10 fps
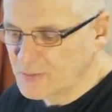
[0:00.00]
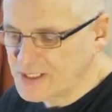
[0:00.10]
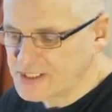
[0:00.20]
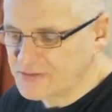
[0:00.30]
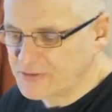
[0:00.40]

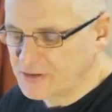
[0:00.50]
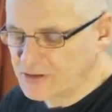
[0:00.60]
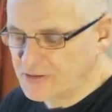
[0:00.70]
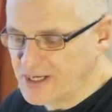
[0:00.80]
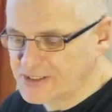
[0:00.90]
waiting for a
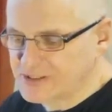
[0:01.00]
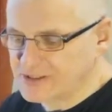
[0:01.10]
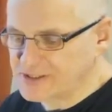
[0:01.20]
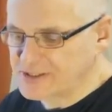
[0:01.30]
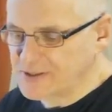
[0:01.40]
correct
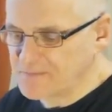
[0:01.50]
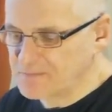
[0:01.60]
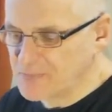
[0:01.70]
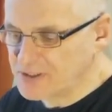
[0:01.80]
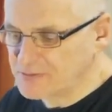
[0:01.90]
answer,
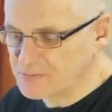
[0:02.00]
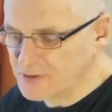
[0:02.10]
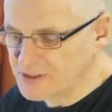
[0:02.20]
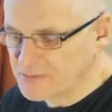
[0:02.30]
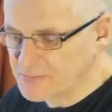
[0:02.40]
but well
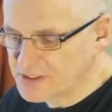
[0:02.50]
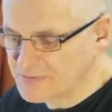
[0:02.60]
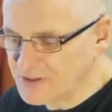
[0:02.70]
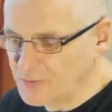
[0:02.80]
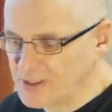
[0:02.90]
done,
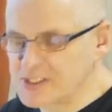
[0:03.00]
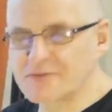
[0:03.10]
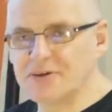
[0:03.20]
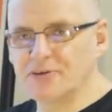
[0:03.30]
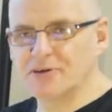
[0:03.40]
Butterfly Wings, for
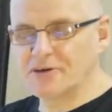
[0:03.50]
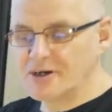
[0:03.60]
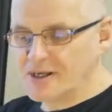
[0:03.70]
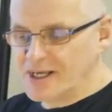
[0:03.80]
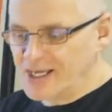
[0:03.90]
your
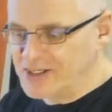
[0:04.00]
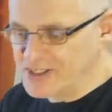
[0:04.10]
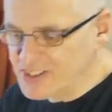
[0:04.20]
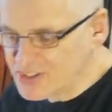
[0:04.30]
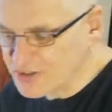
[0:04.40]

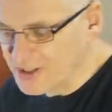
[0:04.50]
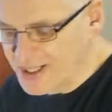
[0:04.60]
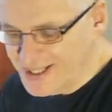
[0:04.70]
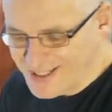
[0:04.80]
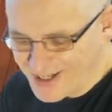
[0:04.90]
initial
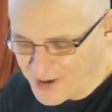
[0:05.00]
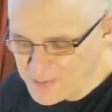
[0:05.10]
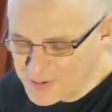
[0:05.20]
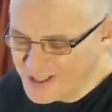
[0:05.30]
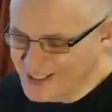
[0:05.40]

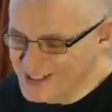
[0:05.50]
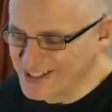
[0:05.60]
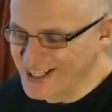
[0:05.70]
opening to